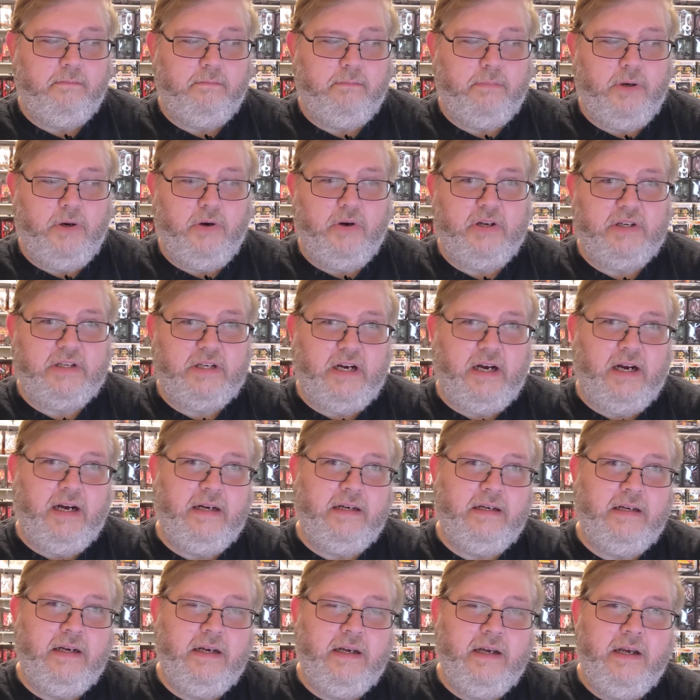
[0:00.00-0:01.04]

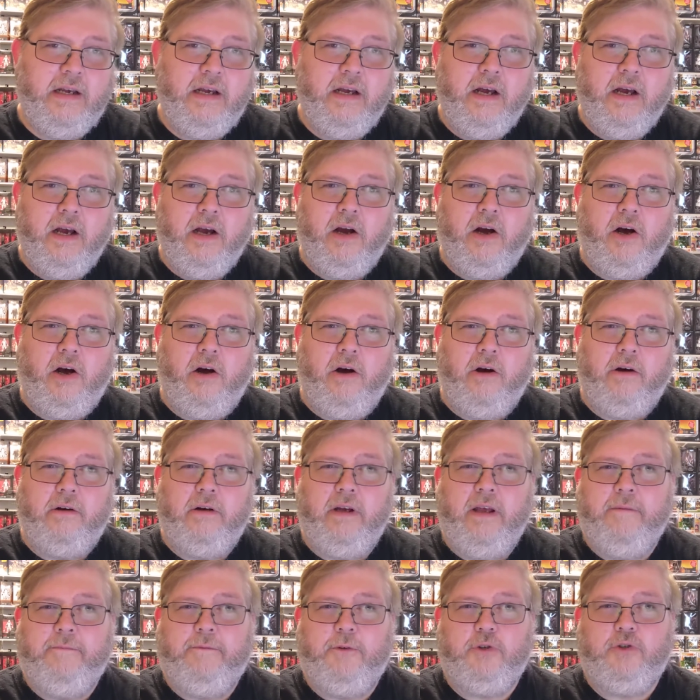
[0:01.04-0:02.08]
bo-katan all
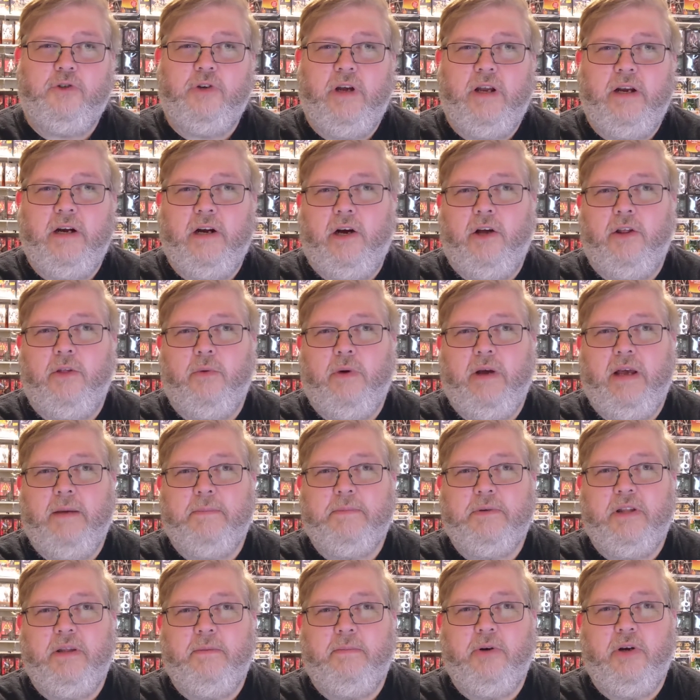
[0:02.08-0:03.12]
infiltrate all the way
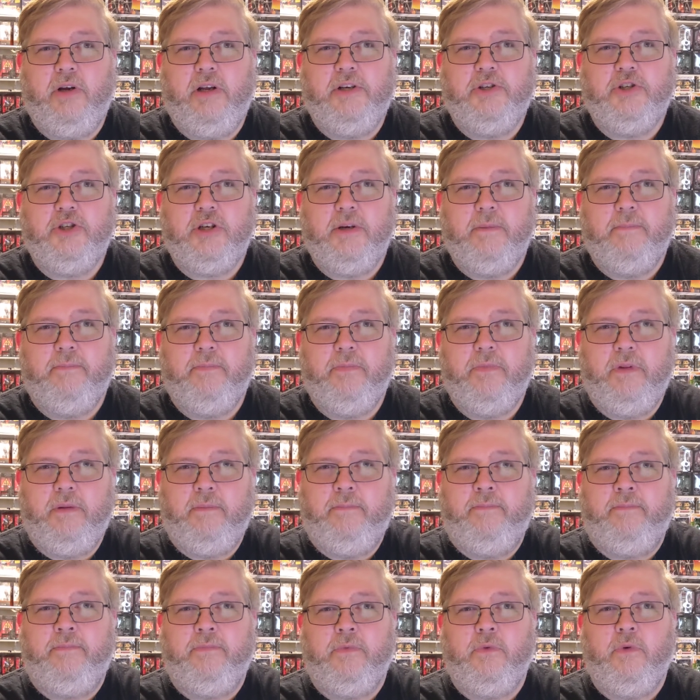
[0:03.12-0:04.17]
up to the bridge
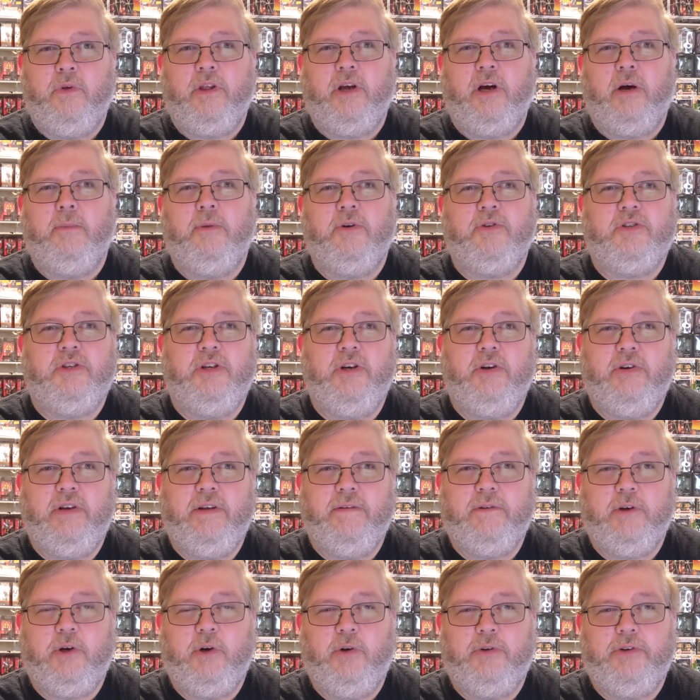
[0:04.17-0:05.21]
with almost no
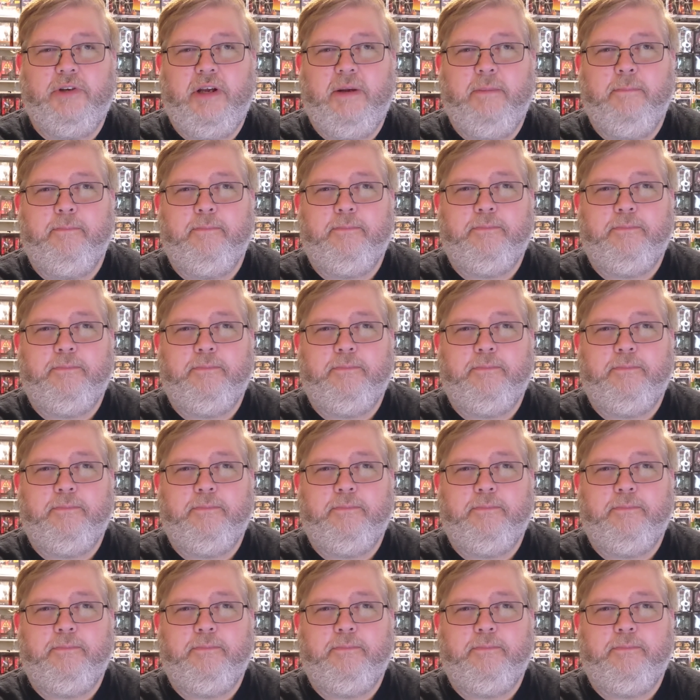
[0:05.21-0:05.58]
difficulty.